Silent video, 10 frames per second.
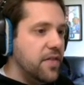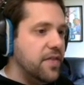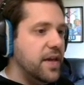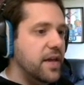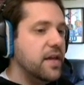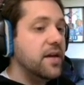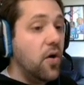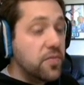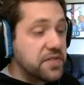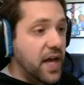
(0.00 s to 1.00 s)
the
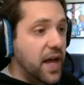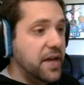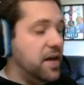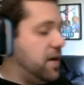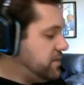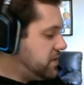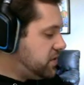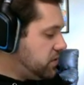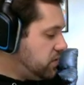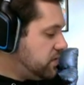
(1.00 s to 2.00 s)
cosine of
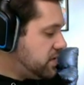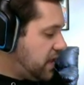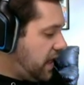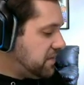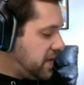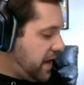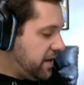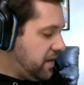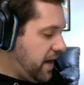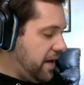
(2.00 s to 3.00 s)
2 times
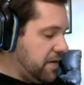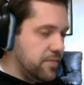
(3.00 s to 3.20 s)
angle A.